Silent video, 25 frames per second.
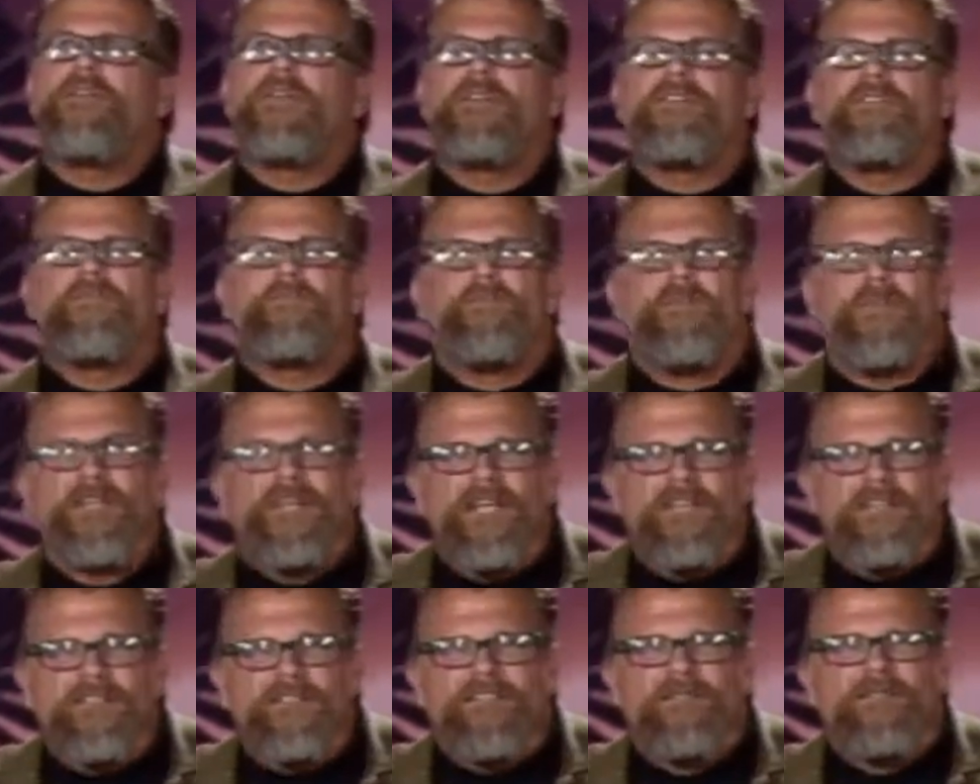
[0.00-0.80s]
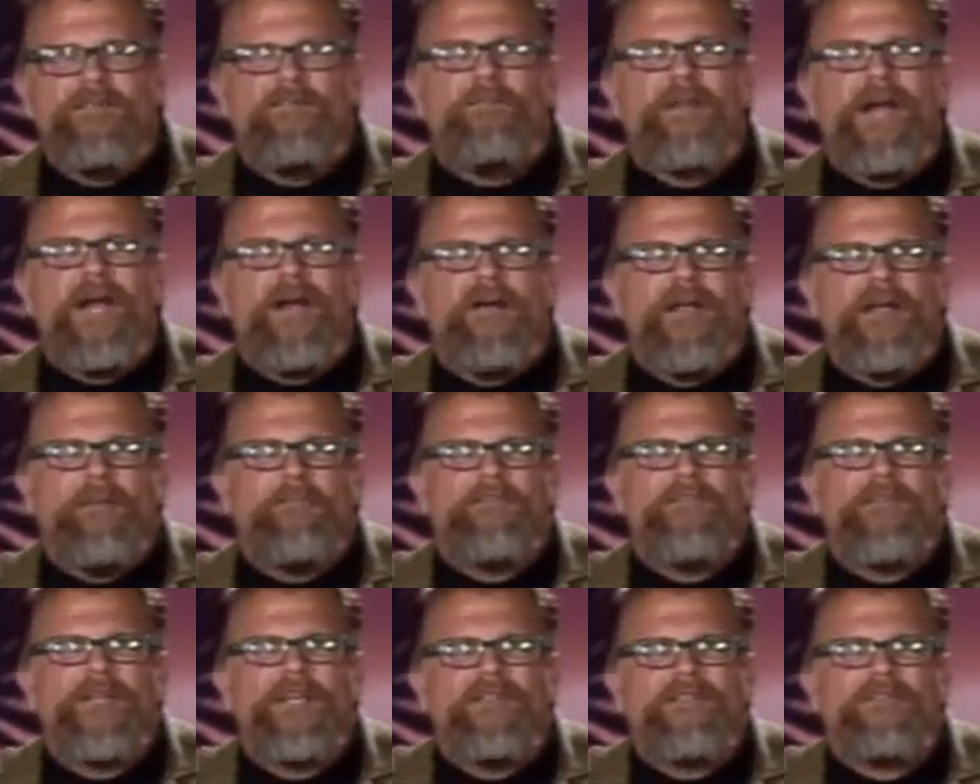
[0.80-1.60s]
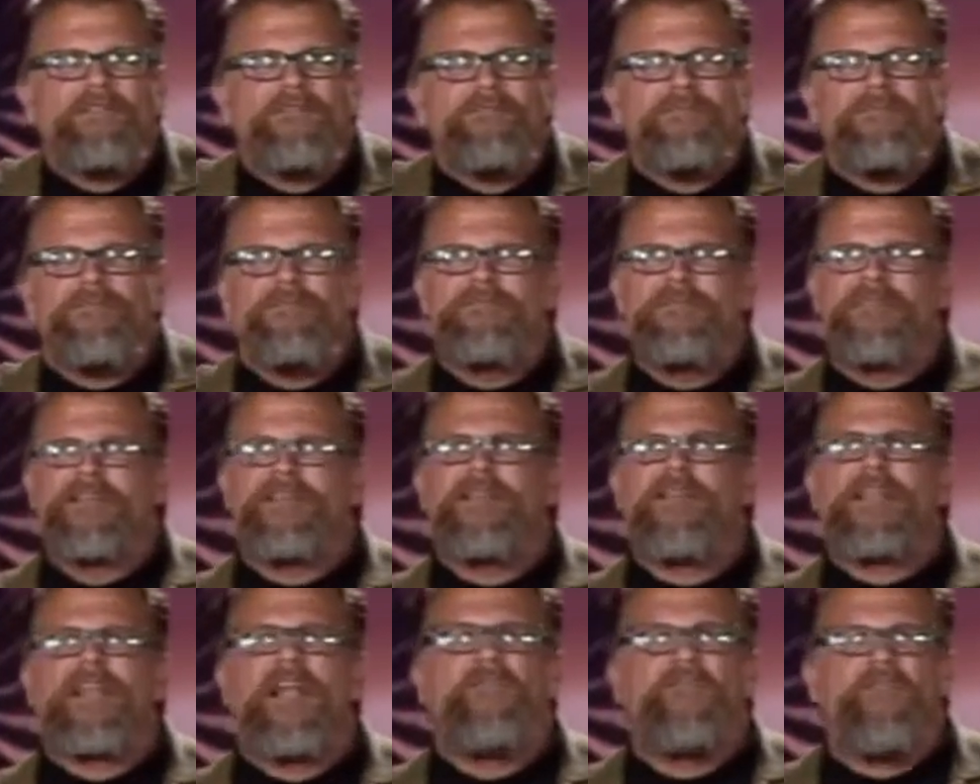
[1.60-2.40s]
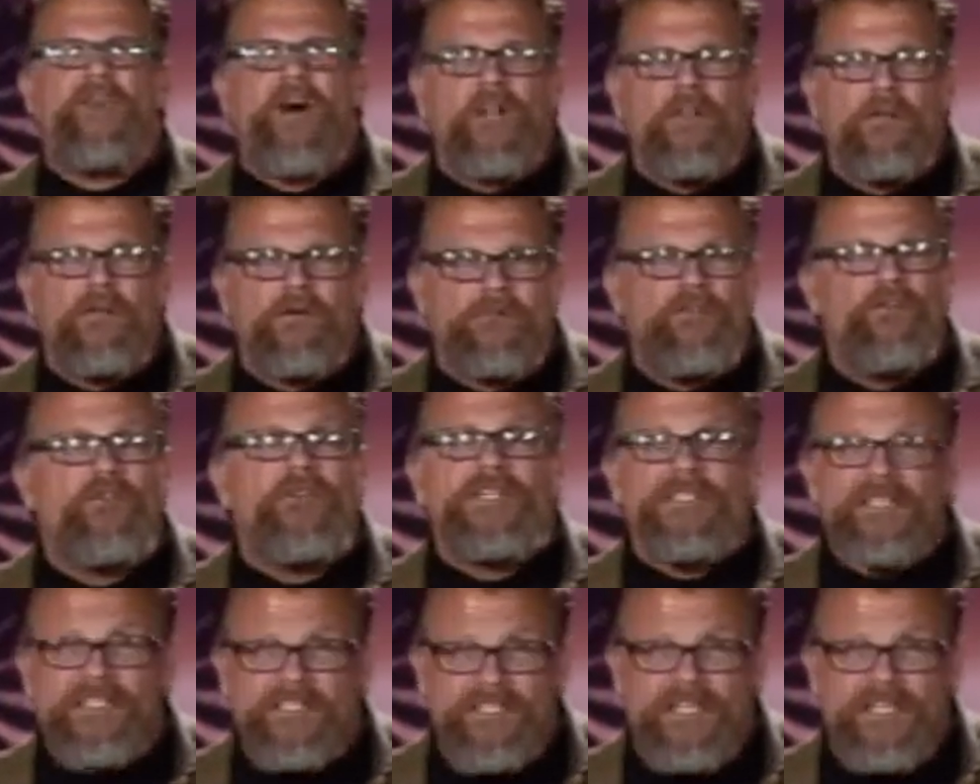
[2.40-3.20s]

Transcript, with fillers: please, spirit please, King, Mary, and please. I can see it. Can I follow? You can